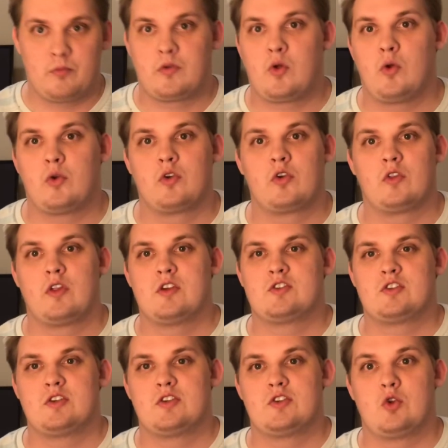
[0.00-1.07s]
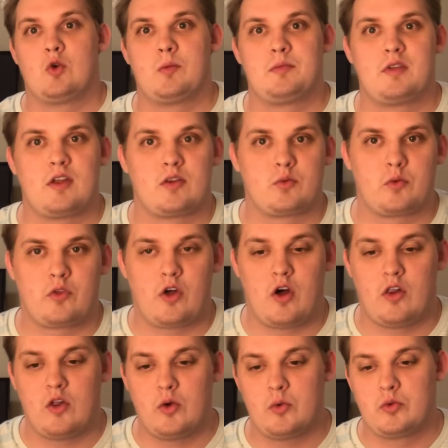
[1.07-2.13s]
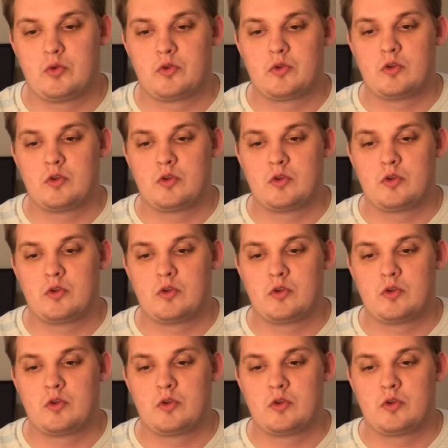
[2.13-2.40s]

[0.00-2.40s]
told her, that she's too obsessed with Hollows.